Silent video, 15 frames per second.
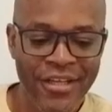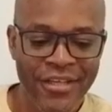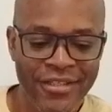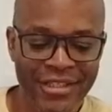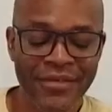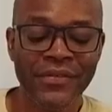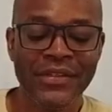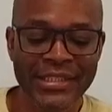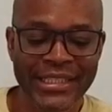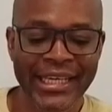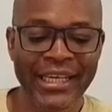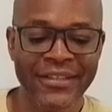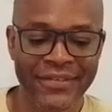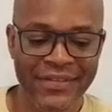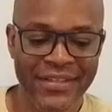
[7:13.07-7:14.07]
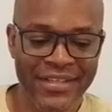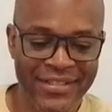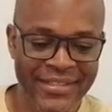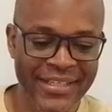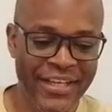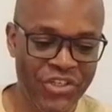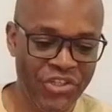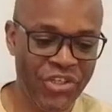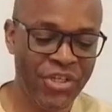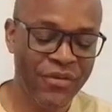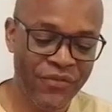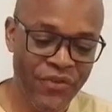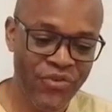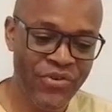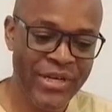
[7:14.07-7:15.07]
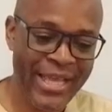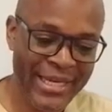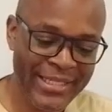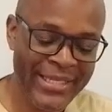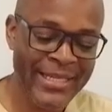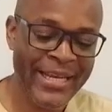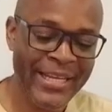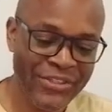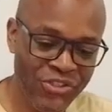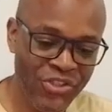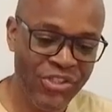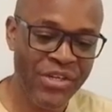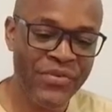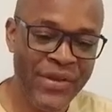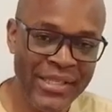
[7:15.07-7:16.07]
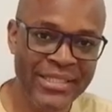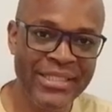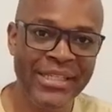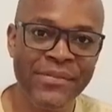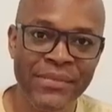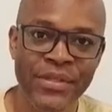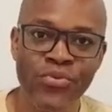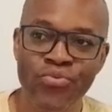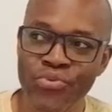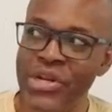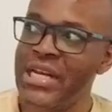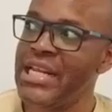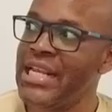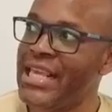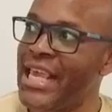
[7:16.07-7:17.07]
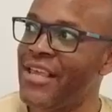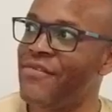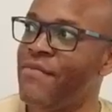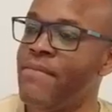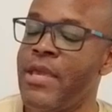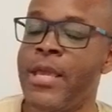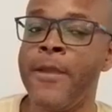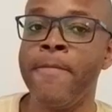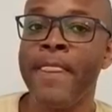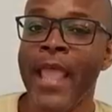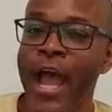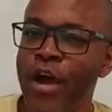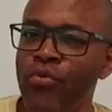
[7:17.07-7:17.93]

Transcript: 78th session of the United Nations General Assembly really gave me